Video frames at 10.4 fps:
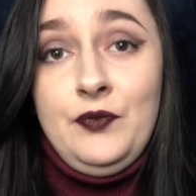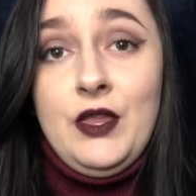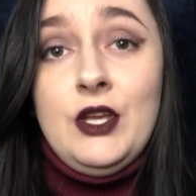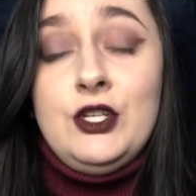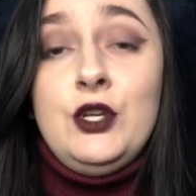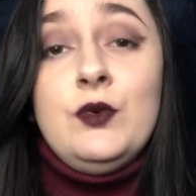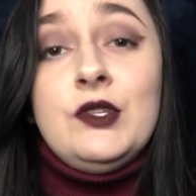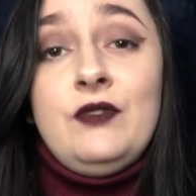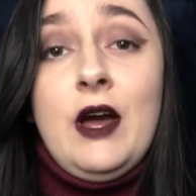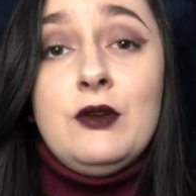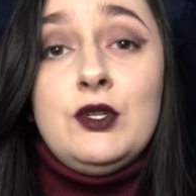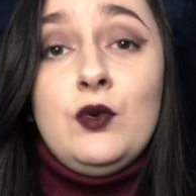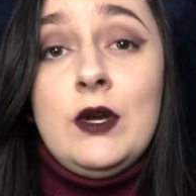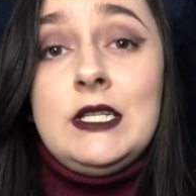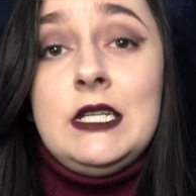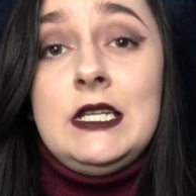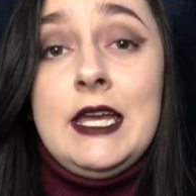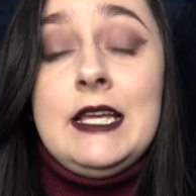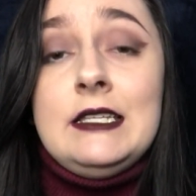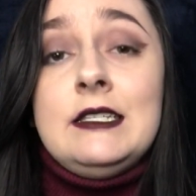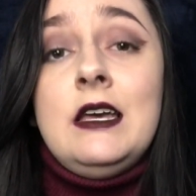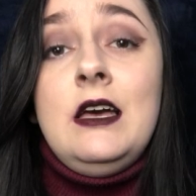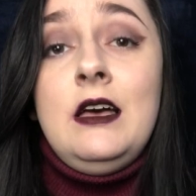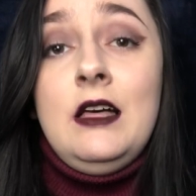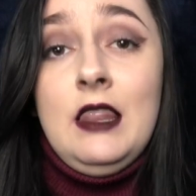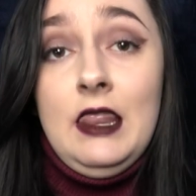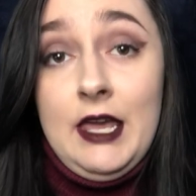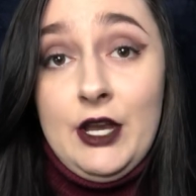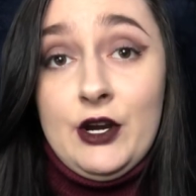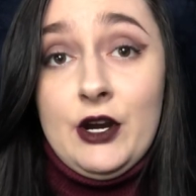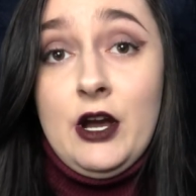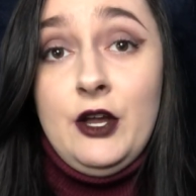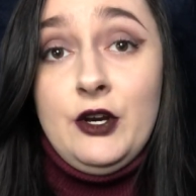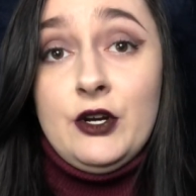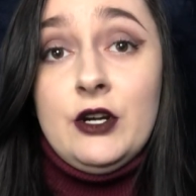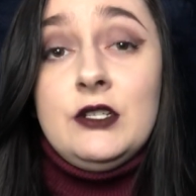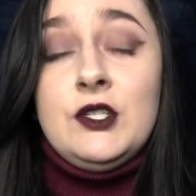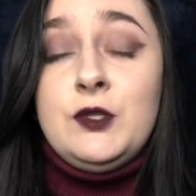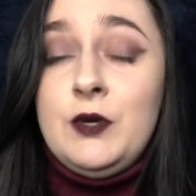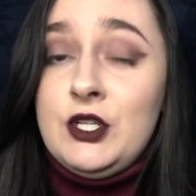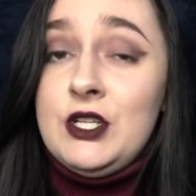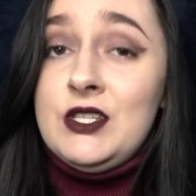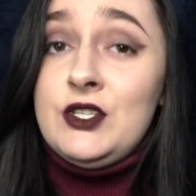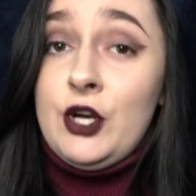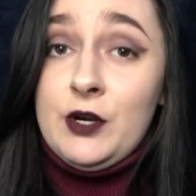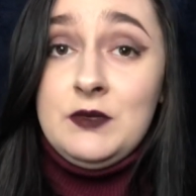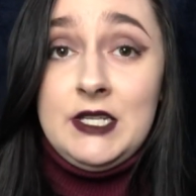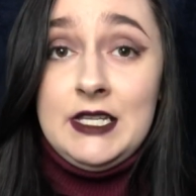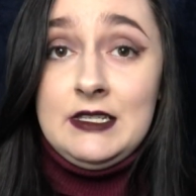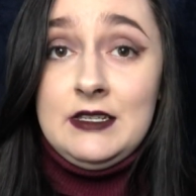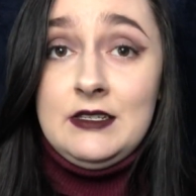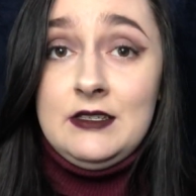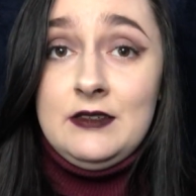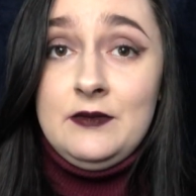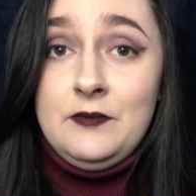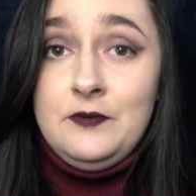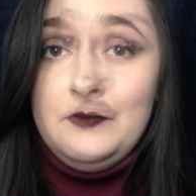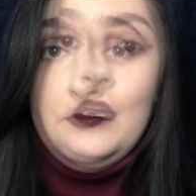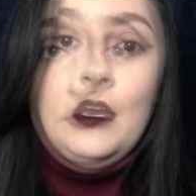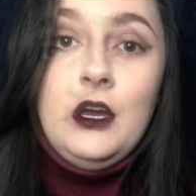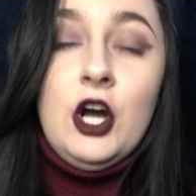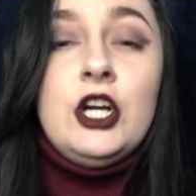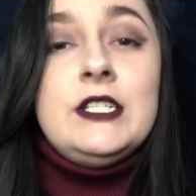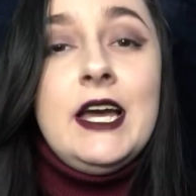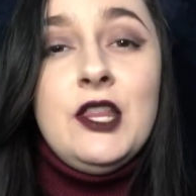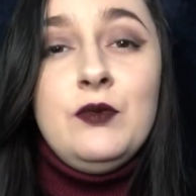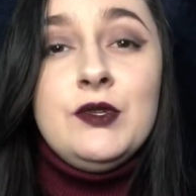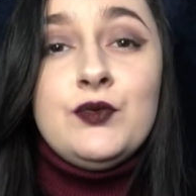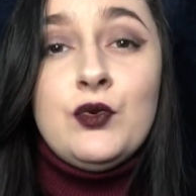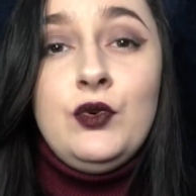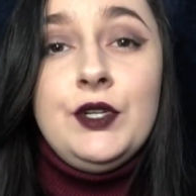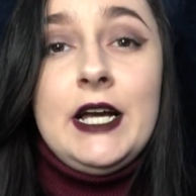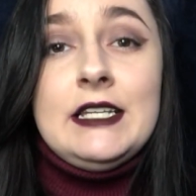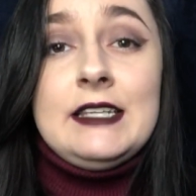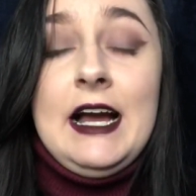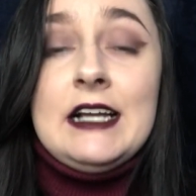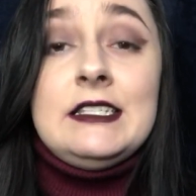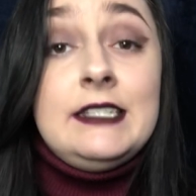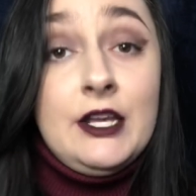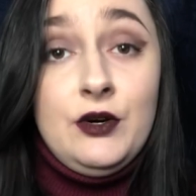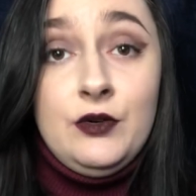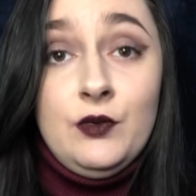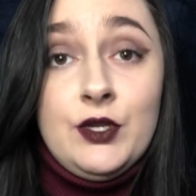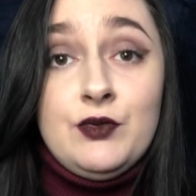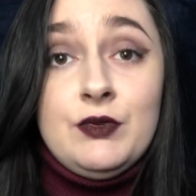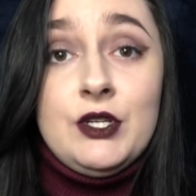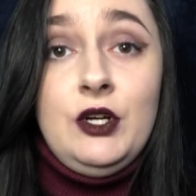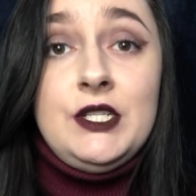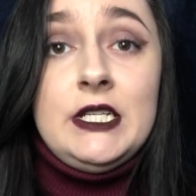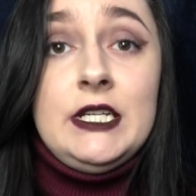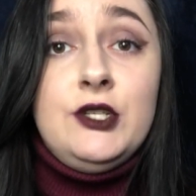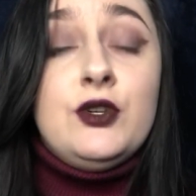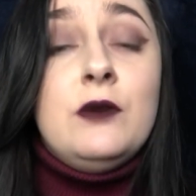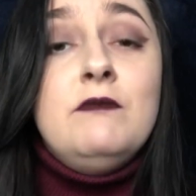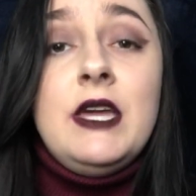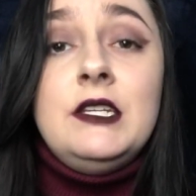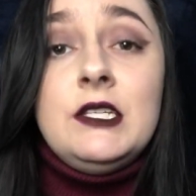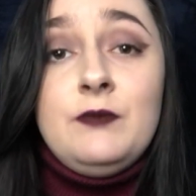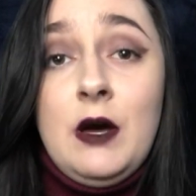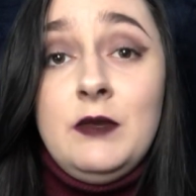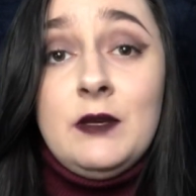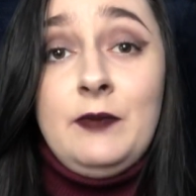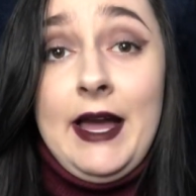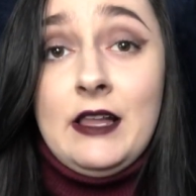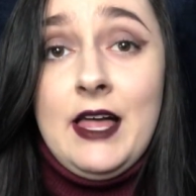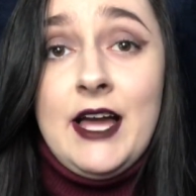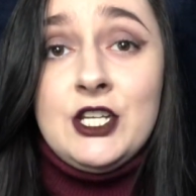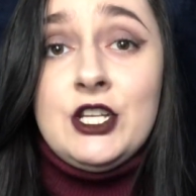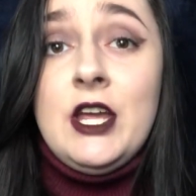She was found 20 days later under suspicious circumstances. Her death was ruled as accidental, which resulted in tremendous public backlash